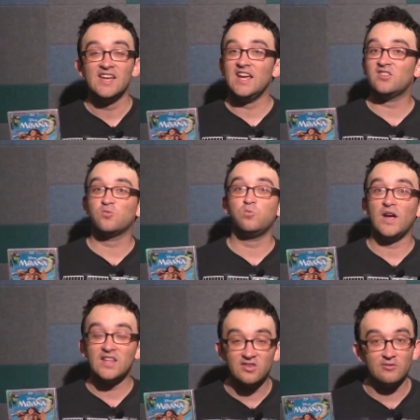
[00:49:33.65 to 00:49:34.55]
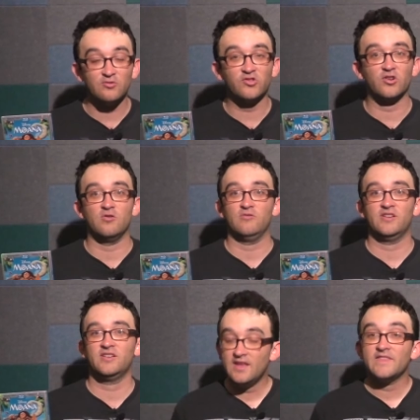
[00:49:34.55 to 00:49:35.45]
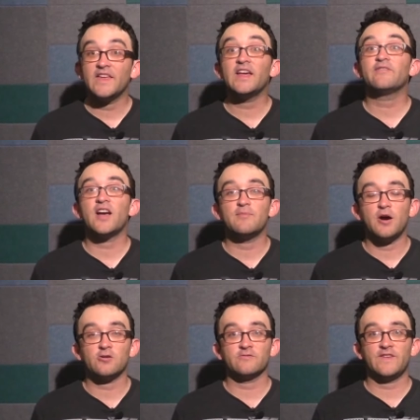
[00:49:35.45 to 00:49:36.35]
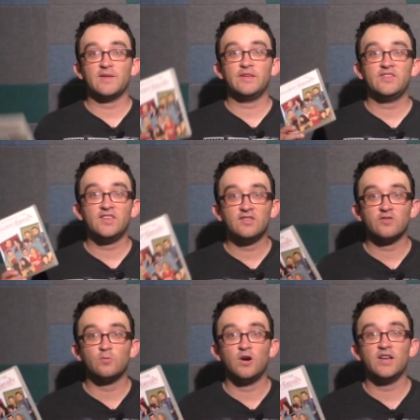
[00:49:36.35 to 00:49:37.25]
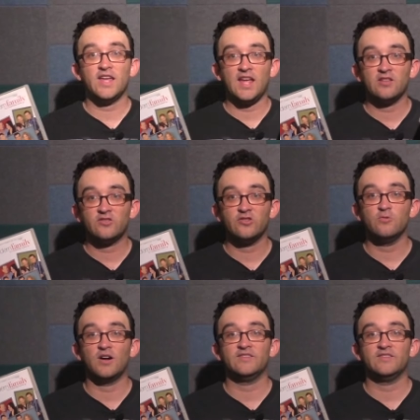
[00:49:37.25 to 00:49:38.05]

It's way too soon. Then I've got Modern Family Seasons one and two on